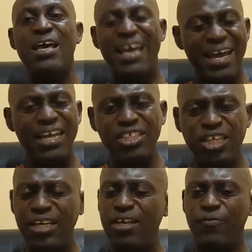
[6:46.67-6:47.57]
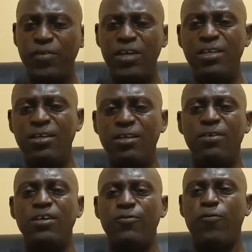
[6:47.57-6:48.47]
Energy in the feed
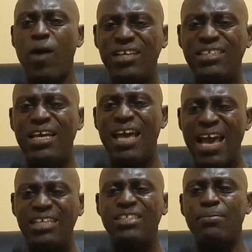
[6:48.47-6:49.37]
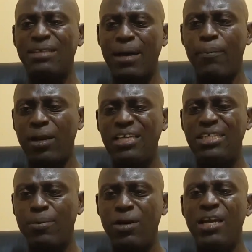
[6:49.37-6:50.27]
fuels the hens
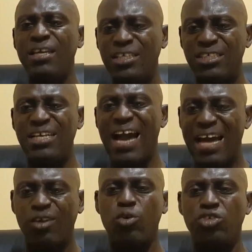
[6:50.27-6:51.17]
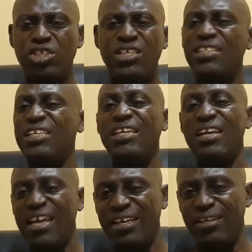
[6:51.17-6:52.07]
metabolizable energy and consistency in
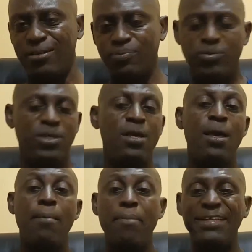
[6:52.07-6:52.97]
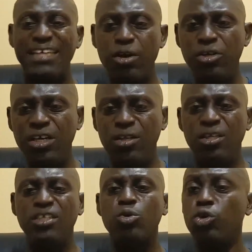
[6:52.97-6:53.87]
laying. Methionine
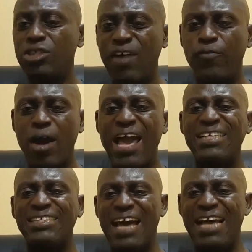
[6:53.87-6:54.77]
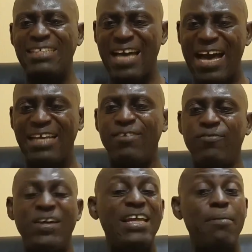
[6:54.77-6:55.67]
is crucial for egg size and
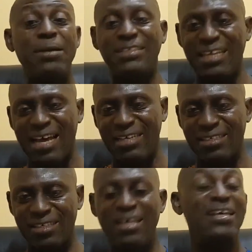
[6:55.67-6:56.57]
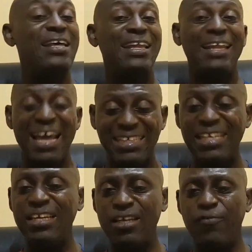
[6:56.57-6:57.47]
feather maintenance.
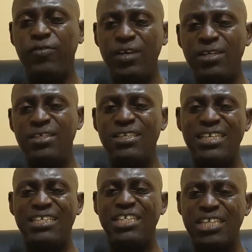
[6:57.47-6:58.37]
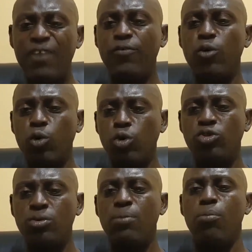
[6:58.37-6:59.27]
Lysine in the feed is essential for
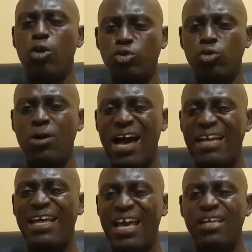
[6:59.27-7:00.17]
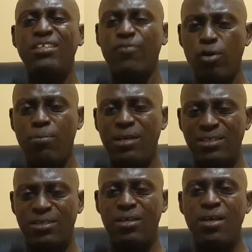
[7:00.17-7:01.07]
growth, muscle, and egg development.
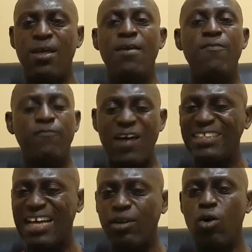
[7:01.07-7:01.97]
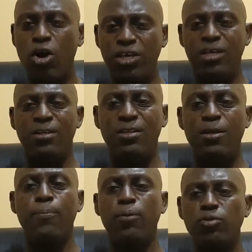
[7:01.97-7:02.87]
Fat and oil
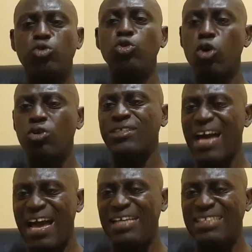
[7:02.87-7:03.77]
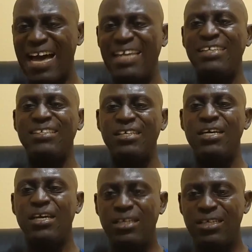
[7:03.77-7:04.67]
improves yolk size and
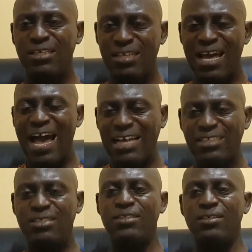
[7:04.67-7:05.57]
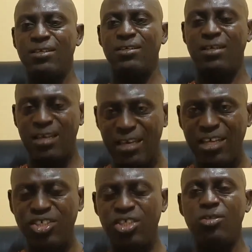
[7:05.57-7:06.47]
adds
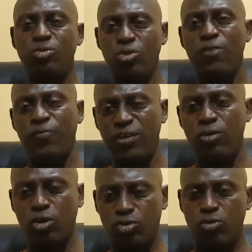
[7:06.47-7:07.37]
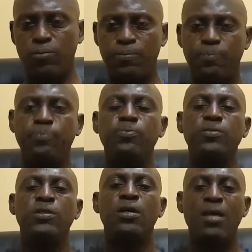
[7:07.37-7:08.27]
energy to the feed also,
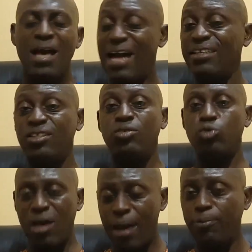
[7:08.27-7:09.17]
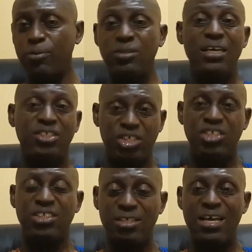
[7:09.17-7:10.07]
and to help the
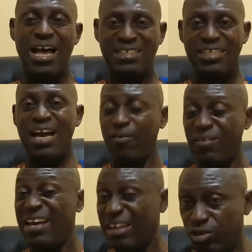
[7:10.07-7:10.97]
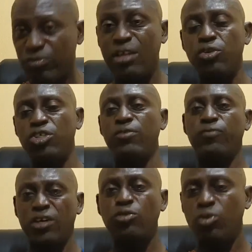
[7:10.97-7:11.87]
chickens as they have enough energy
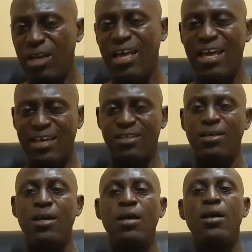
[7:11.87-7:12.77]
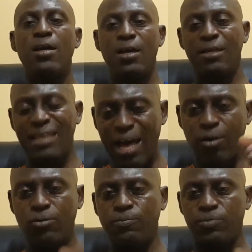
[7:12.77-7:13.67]
for them to lay egg.
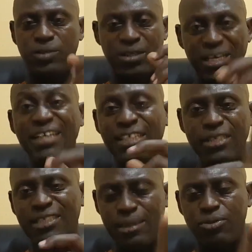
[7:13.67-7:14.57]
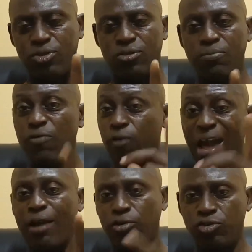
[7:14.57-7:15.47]
Now, get these tips before
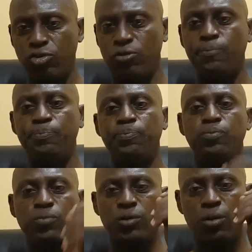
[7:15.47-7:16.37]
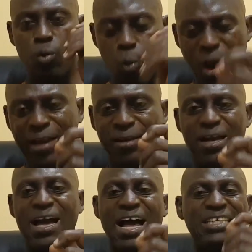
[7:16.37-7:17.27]
I continue. 1.
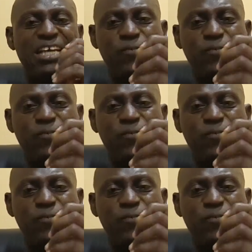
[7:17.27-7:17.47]
As you